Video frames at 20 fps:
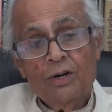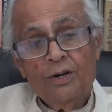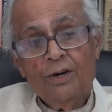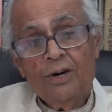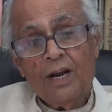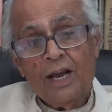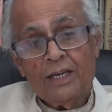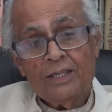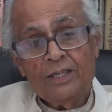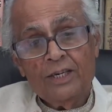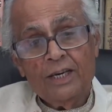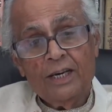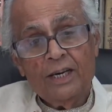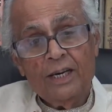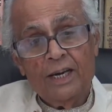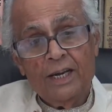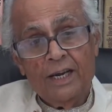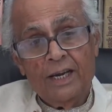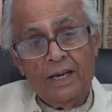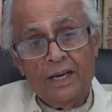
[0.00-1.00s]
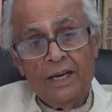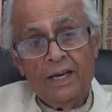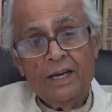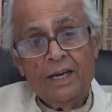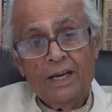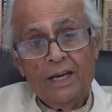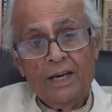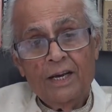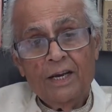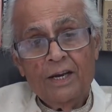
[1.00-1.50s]
drastically
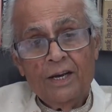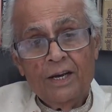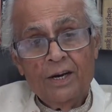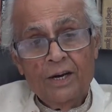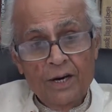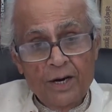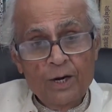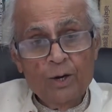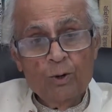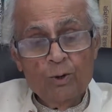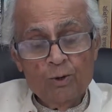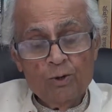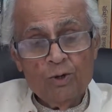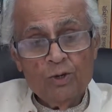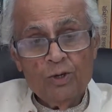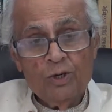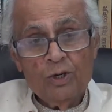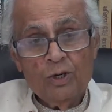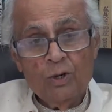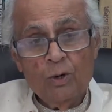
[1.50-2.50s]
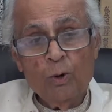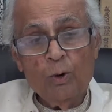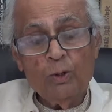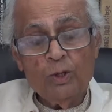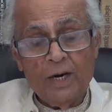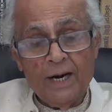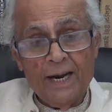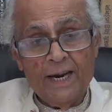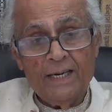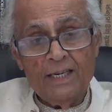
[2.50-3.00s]
reduce growth
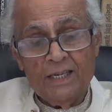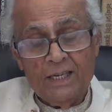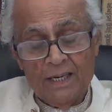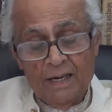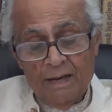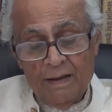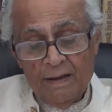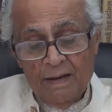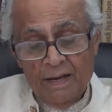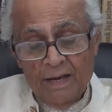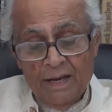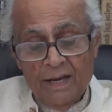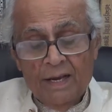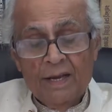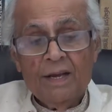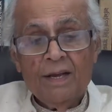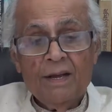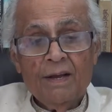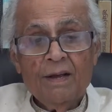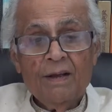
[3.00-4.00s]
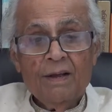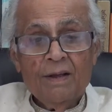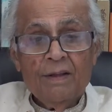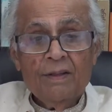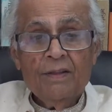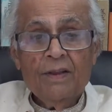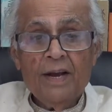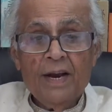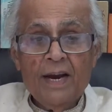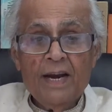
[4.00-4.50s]
rate,
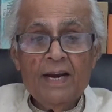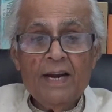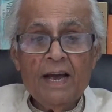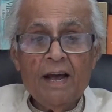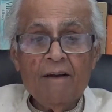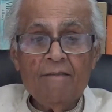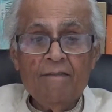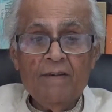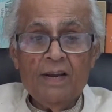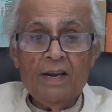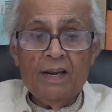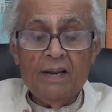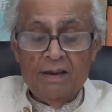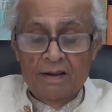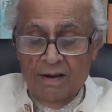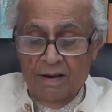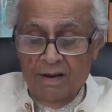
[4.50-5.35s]
the India will